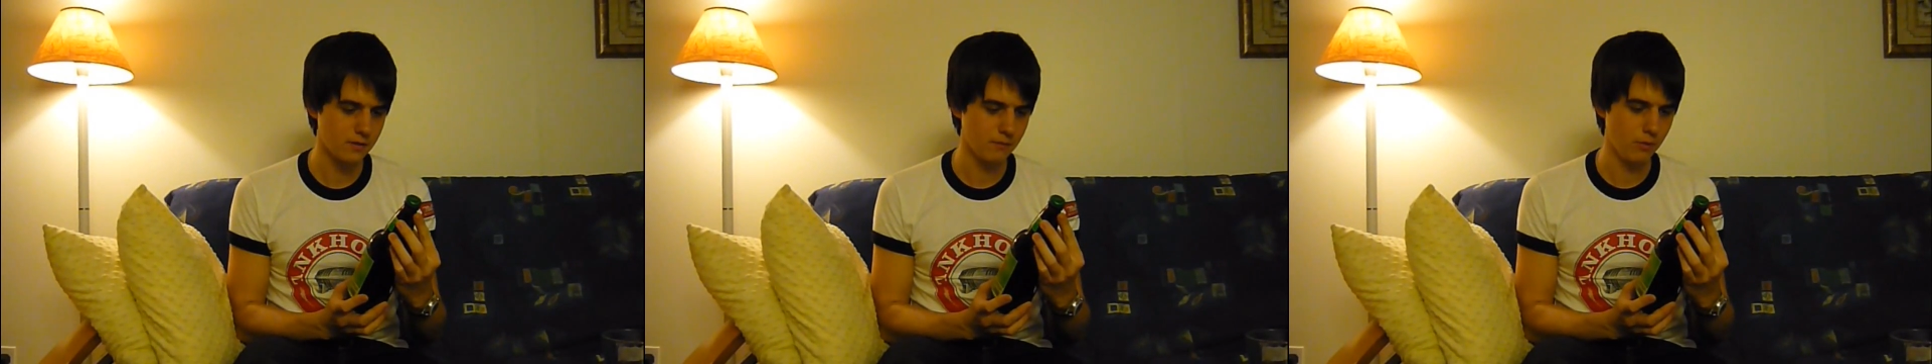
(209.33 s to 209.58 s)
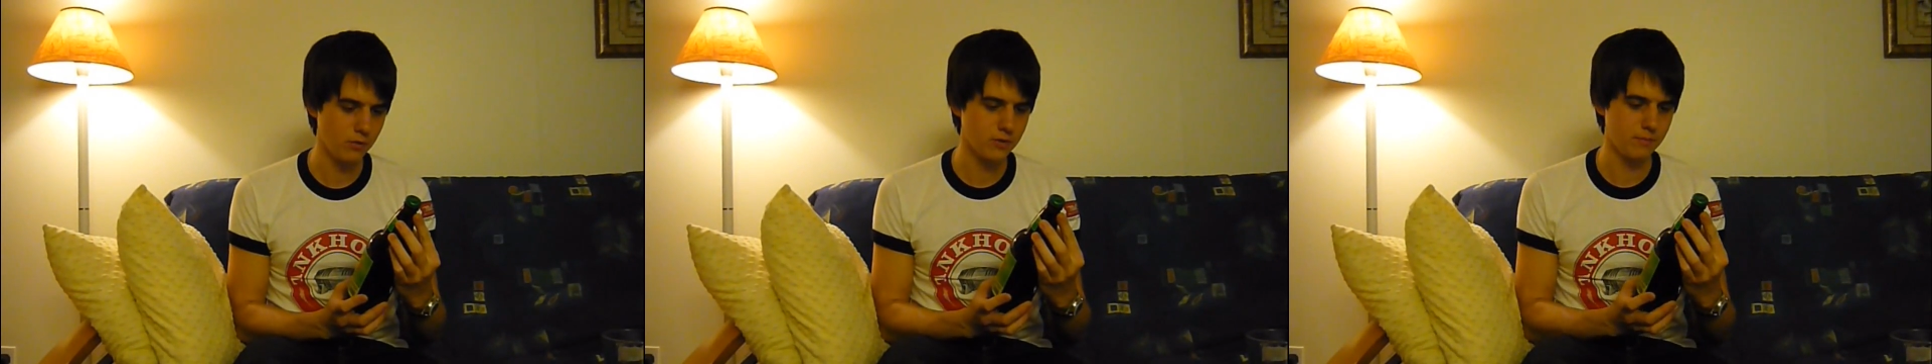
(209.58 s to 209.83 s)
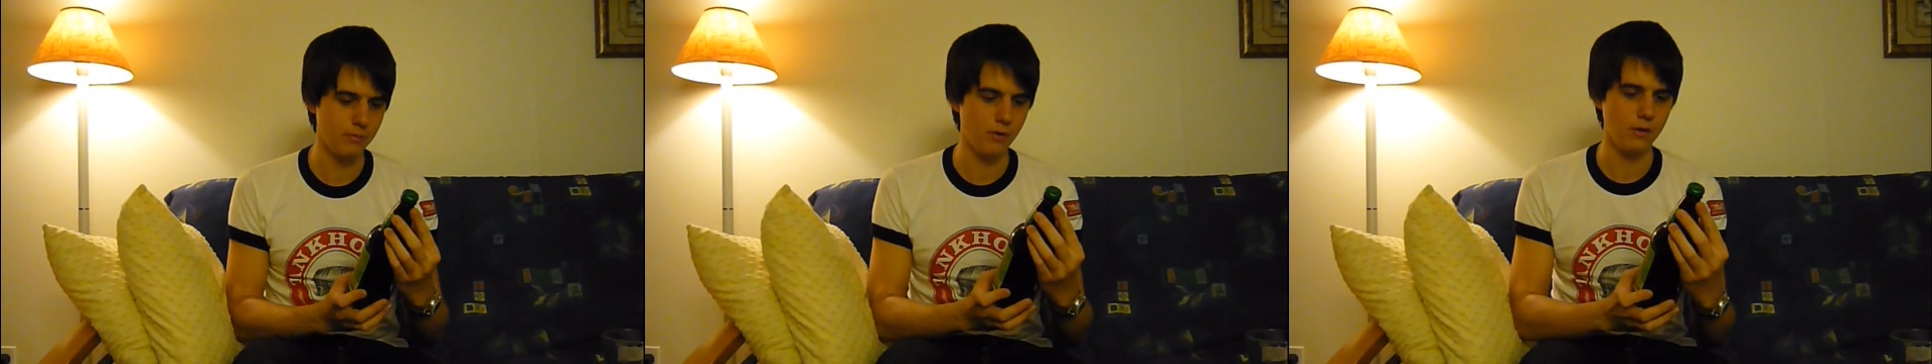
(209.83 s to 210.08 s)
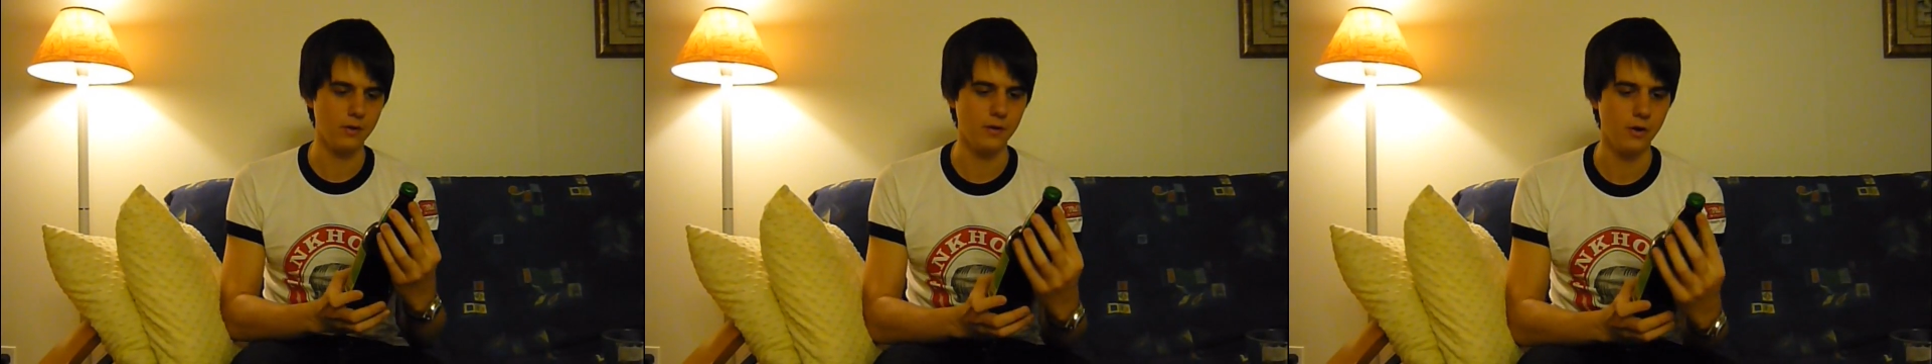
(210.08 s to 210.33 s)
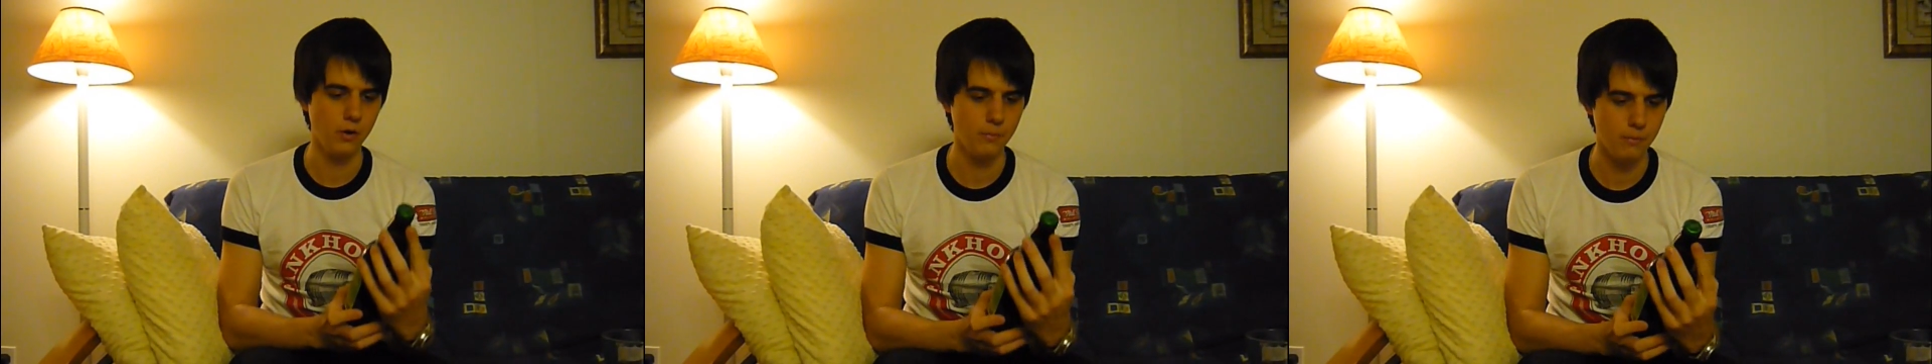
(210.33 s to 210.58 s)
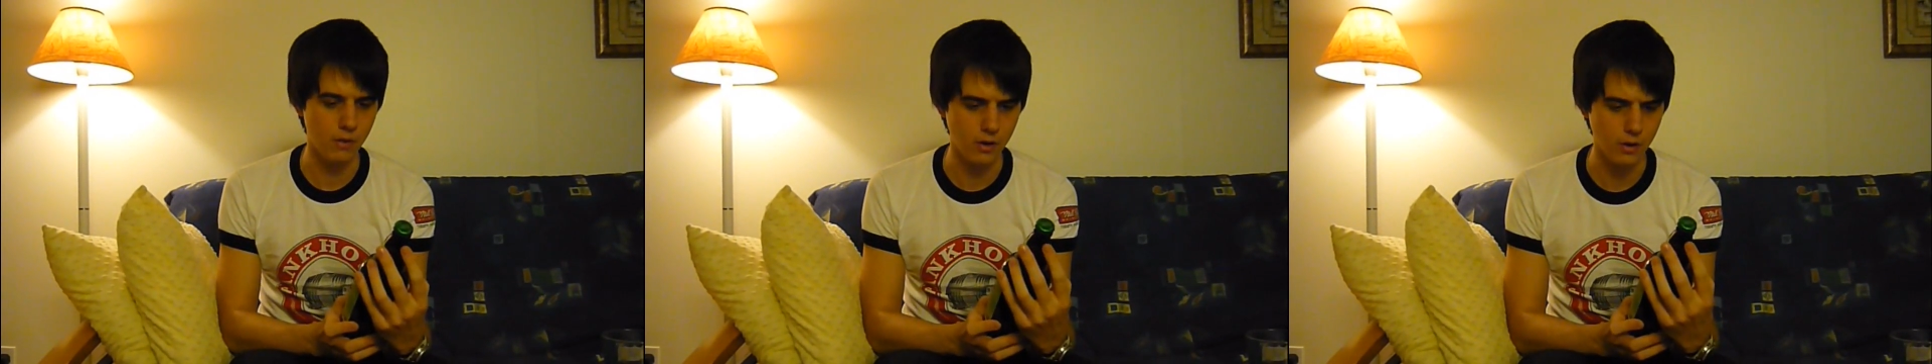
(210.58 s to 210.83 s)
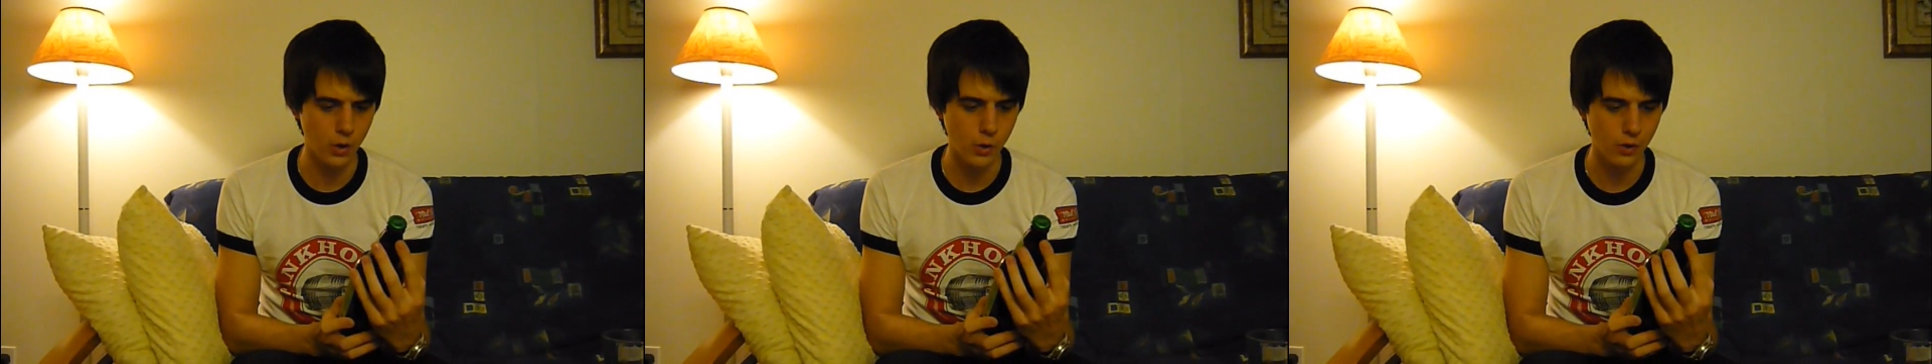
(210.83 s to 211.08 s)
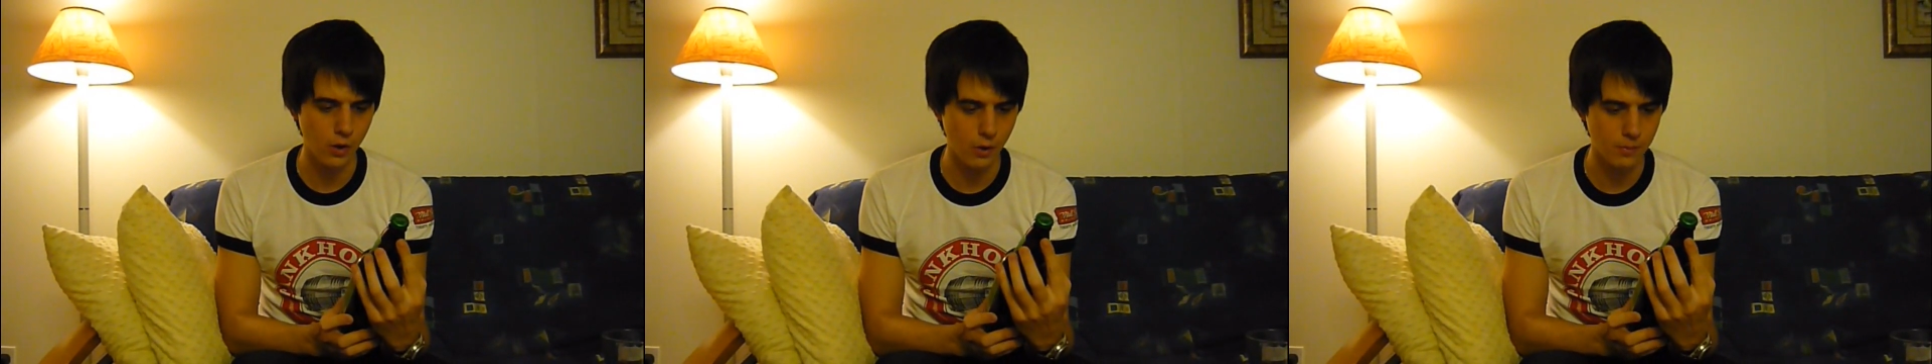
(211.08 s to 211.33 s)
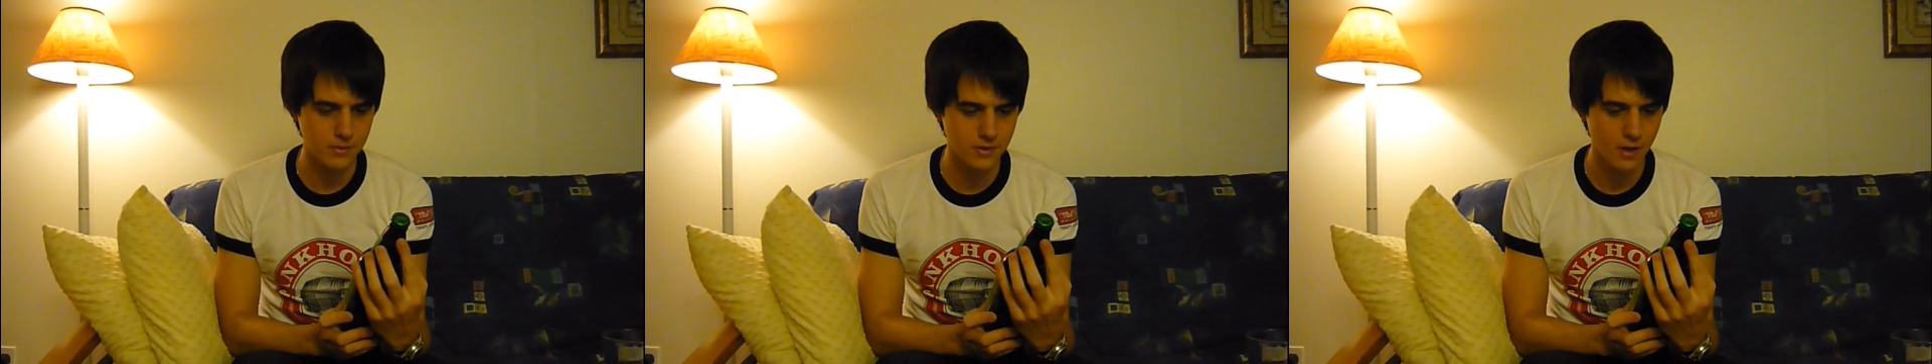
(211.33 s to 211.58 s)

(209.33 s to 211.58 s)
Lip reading: malted barley, whole hops,